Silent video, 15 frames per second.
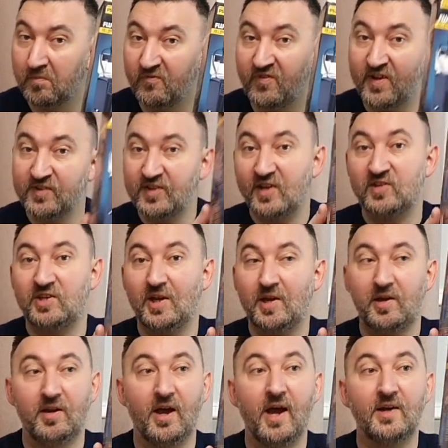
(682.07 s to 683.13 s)

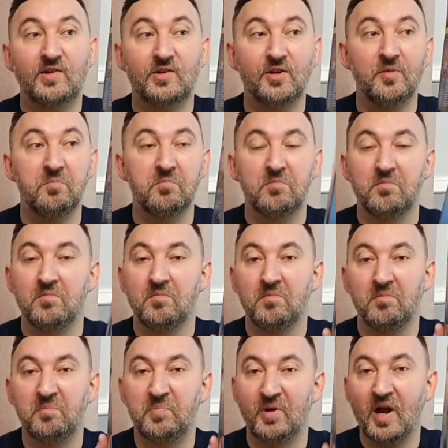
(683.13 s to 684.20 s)
fantastic item,
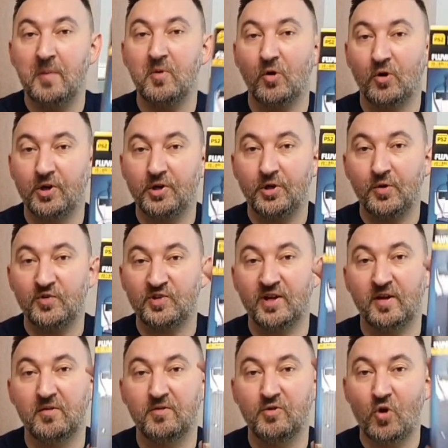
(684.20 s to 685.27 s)
but I'm not going to use it.